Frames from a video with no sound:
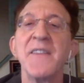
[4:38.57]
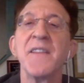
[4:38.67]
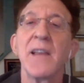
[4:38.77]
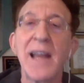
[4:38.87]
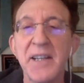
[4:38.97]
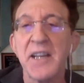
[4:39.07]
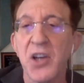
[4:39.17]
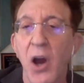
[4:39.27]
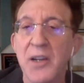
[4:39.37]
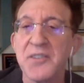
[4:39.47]
In the
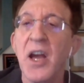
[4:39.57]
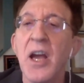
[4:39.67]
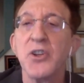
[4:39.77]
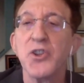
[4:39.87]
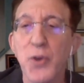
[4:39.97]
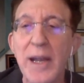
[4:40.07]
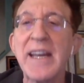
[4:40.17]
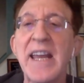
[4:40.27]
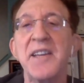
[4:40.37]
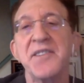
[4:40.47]
Lightning Talks,
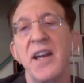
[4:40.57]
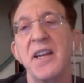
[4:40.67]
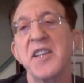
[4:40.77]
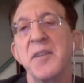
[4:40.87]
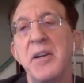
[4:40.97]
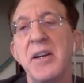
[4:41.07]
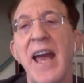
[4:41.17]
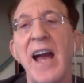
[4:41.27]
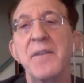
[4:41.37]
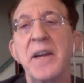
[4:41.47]
trainees and
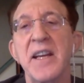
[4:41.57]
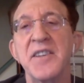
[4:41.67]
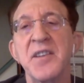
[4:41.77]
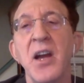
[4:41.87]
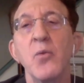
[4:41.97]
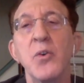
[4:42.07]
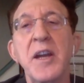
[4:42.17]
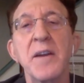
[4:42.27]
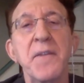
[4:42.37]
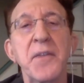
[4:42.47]
community advocates
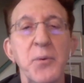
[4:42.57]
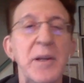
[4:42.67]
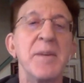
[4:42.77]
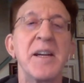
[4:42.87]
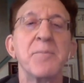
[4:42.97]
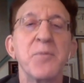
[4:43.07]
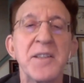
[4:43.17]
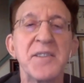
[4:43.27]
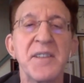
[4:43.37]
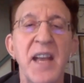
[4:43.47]
will give three-minute
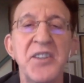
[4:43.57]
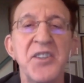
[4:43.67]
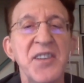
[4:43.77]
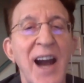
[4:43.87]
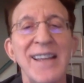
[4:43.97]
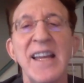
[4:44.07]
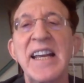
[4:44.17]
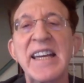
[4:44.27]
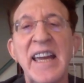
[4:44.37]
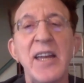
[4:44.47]
presentations
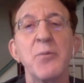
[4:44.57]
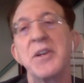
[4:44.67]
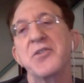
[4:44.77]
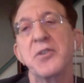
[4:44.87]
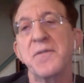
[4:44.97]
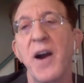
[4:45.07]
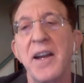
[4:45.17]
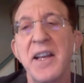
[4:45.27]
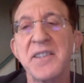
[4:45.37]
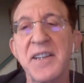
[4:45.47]
highlighting key research
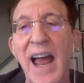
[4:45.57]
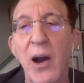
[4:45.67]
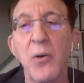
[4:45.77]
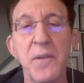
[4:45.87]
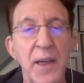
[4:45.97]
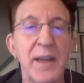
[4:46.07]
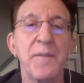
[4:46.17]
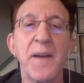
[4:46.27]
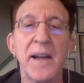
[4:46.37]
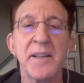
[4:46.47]
findings and how
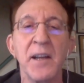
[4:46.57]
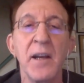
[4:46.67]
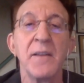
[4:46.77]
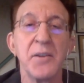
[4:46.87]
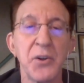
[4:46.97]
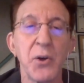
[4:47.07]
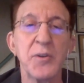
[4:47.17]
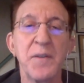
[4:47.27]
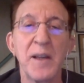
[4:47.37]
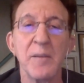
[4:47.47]
they affect the
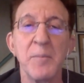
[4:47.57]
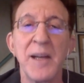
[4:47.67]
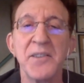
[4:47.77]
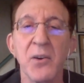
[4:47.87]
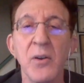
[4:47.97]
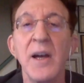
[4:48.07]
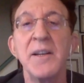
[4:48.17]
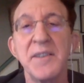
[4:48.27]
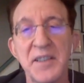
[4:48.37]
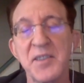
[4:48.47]
neurodevelopmental
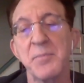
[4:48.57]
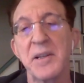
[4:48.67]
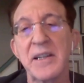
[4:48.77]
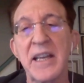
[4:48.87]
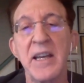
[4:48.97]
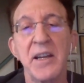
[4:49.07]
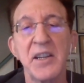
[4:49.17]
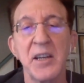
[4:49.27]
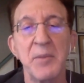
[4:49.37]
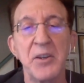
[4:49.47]
disability
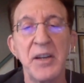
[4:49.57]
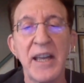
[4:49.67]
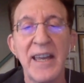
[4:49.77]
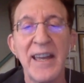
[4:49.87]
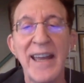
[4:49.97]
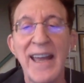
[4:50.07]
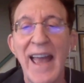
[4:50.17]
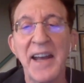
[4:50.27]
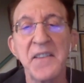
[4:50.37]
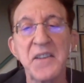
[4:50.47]
community.
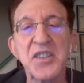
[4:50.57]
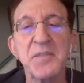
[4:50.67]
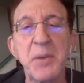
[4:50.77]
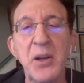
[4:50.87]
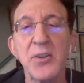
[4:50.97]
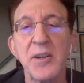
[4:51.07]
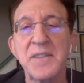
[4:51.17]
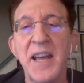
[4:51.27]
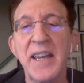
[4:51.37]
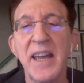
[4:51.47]
And in the spirit
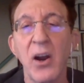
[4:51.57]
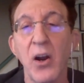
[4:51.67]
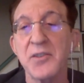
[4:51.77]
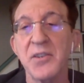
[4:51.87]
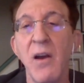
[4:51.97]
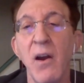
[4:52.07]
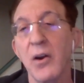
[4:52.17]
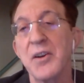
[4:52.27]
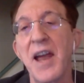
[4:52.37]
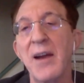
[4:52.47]
of taking our
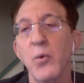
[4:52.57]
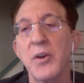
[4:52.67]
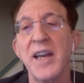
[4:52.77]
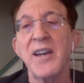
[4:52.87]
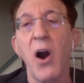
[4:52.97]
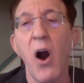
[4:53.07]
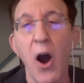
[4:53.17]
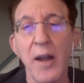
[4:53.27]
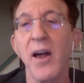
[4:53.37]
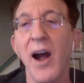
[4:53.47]
networking
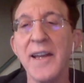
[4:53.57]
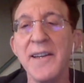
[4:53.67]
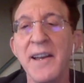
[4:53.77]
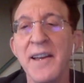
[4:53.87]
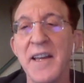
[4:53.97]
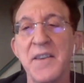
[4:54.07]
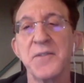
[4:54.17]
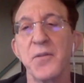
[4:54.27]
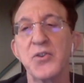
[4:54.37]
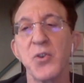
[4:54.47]
online in
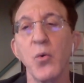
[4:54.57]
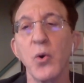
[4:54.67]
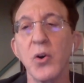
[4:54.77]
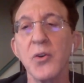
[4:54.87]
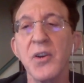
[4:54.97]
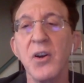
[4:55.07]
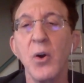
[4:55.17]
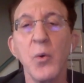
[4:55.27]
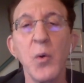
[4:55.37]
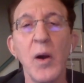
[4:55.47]
this virtual world,
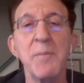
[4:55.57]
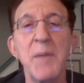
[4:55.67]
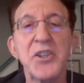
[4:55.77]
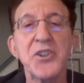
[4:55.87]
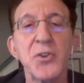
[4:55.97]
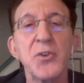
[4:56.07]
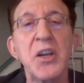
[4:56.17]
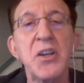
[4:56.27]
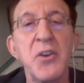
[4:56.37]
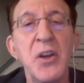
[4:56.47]
we want to make sure
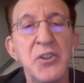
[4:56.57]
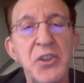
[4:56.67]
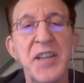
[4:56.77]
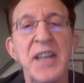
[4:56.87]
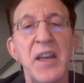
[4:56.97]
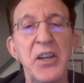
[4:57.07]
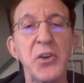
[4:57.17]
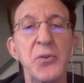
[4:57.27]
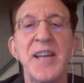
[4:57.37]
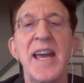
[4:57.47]
that
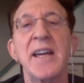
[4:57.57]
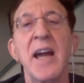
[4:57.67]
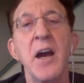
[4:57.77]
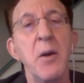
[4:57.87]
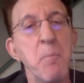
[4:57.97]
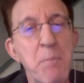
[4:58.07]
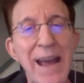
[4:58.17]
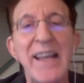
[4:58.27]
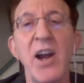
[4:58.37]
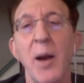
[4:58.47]
you take
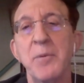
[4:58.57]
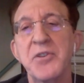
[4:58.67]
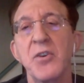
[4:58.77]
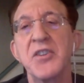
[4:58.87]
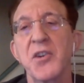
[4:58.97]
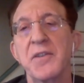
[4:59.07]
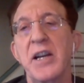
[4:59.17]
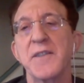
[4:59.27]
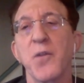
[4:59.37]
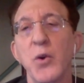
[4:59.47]
many opportunities over
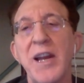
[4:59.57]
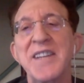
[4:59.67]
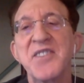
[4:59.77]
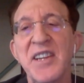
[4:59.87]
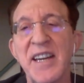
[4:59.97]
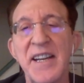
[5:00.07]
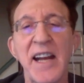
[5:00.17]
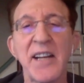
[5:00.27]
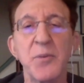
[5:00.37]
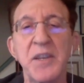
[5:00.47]
the next 4 days to
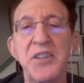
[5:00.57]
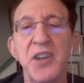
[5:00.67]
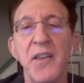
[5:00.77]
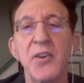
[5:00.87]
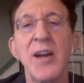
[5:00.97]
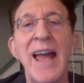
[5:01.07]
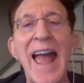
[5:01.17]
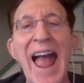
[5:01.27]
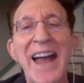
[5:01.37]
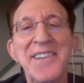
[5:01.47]
connect with each other.
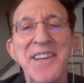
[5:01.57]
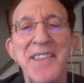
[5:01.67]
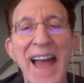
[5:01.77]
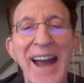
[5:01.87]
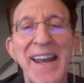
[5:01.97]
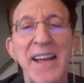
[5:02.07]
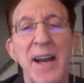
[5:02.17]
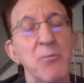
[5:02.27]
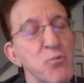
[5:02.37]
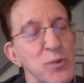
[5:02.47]
And to that
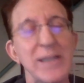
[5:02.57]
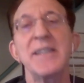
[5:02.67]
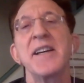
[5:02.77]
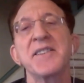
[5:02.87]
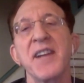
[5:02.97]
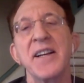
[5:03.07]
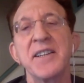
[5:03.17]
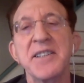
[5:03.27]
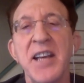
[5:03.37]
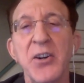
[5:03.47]
end, I'm really
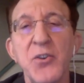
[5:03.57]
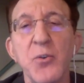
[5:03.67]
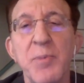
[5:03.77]
excited to tell